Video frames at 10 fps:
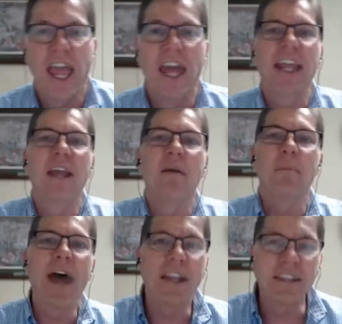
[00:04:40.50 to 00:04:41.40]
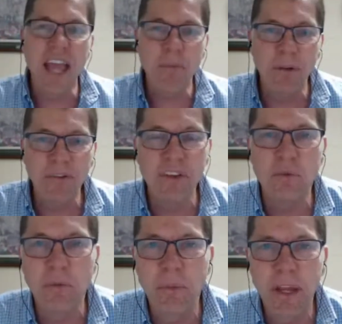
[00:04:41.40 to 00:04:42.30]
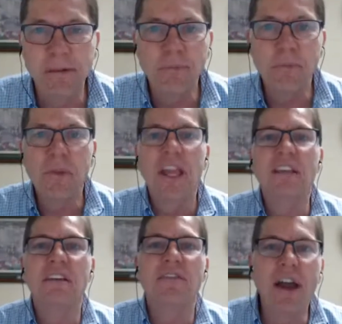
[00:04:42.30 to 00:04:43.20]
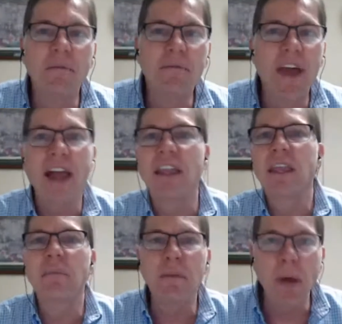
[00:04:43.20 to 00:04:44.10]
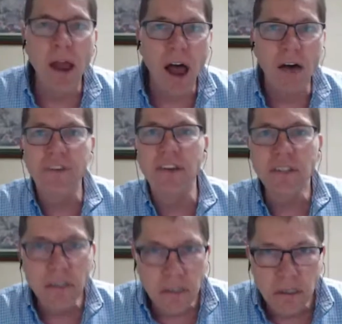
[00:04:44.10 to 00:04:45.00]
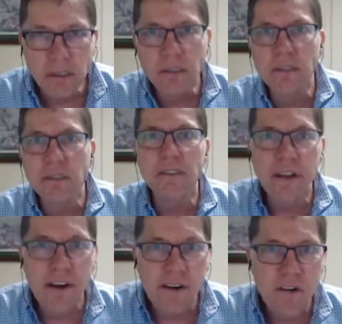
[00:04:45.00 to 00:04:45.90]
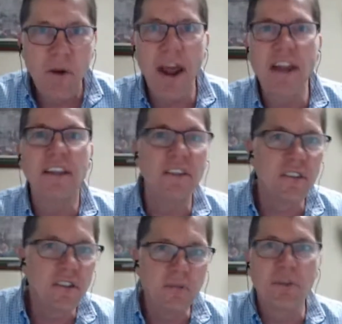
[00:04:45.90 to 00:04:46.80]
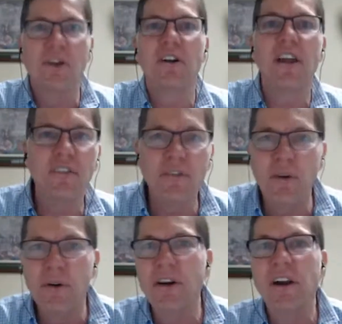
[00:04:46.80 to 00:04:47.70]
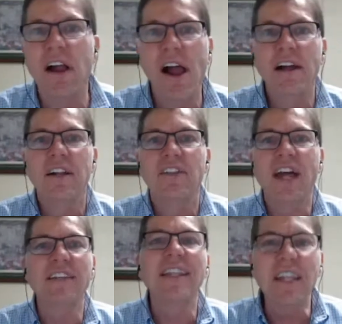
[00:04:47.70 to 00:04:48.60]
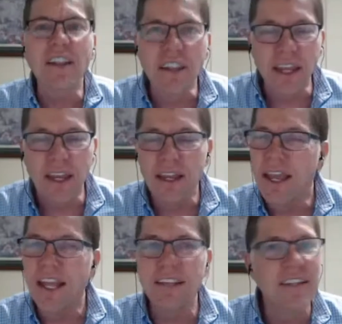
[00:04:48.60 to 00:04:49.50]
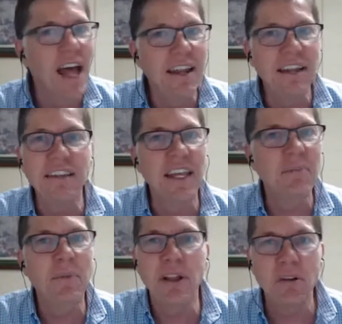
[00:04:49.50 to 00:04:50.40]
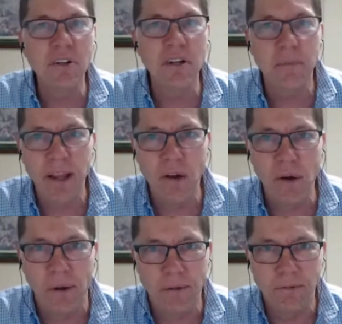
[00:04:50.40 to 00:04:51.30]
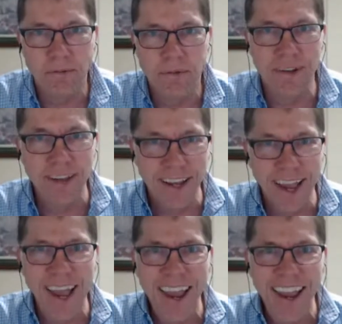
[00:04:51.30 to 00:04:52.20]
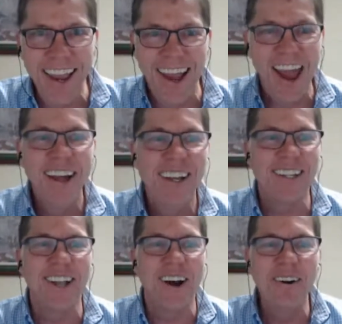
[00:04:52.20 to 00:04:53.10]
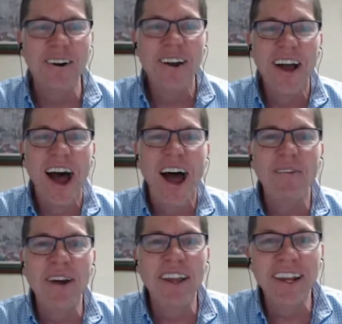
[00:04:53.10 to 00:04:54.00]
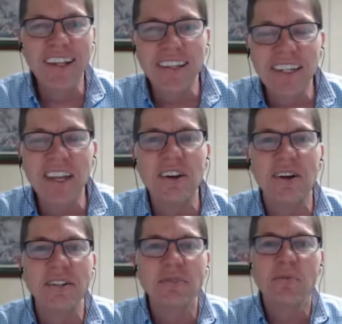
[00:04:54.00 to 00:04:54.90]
And again, a bad example of this is if I'm vacuuming my office, right? Because there's some dirt on the floor. That's a little thing. It's not necessarily getting me closer to my goal. Okay. So I want you to consider